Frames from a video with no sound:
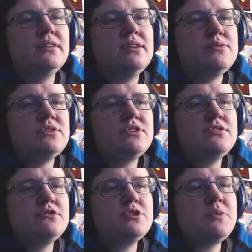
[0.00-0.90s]
In
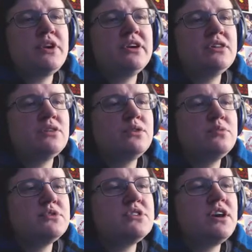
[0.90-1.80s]
return for sparing the
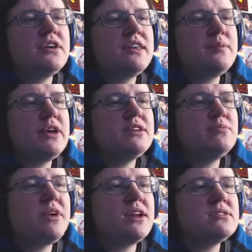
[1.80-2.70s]
Golden Bazaar, they made
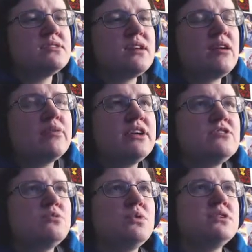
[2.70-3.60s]
demands,
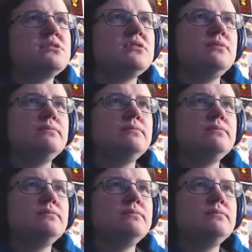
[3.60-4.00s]
outrageous ones.